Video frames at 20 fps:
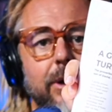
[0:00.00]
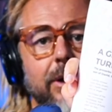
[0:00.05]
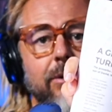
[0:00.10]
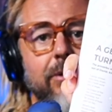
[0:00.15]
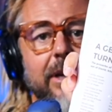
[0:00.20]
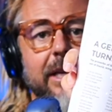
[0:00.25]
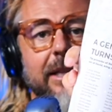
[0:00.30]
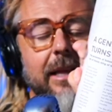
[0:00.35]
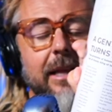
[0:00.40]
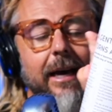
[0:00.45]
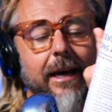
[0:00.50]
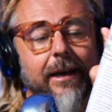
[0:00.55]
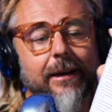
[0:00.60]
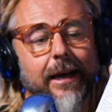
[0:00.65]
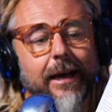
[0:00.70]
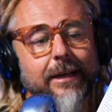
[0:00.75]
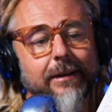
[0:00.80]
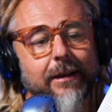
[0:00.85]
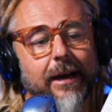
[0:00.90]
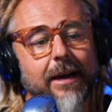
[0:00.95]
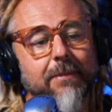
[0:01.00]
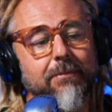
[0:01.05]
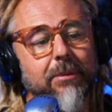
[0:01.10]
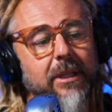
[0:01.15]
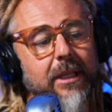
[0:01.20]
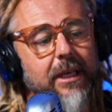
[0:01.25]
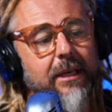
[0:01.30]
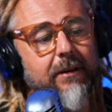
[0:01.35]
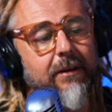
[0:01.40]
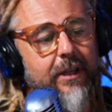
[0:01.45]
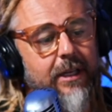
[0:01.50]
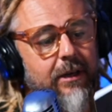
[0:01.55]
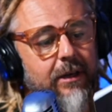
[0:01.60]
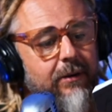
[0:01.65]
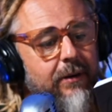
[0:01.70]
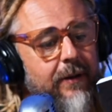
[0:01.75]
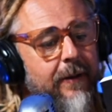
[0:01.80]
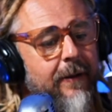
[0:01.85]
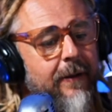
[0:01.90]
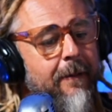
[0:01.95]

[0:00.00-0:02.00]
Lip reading: can read that. I believe in you.